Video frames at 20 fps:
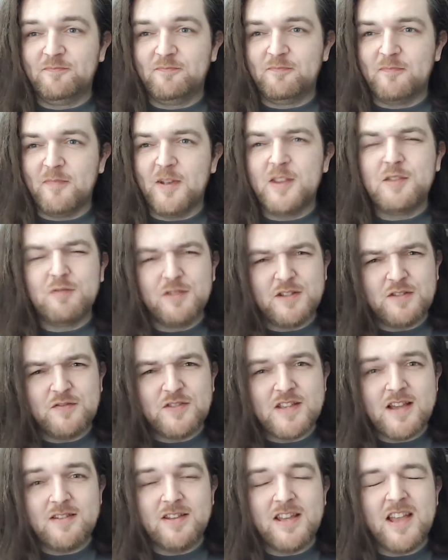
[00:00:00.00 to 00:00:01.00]
at the risk of
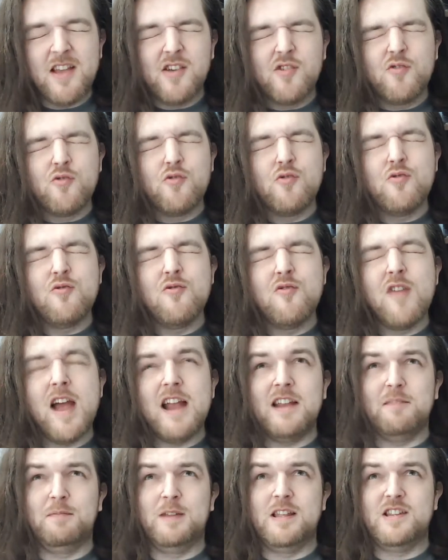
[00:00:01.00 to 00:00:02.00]
sounding
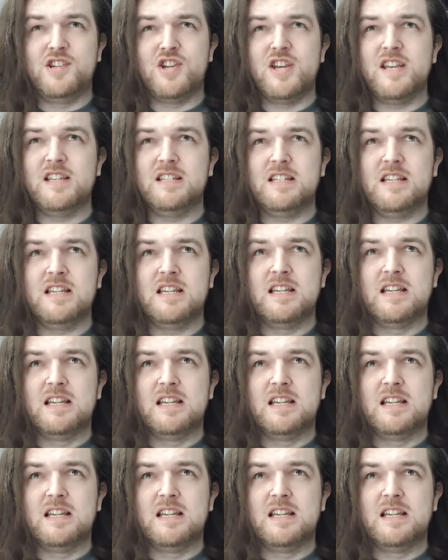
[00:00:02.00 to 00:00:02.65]
incredibly cheesy,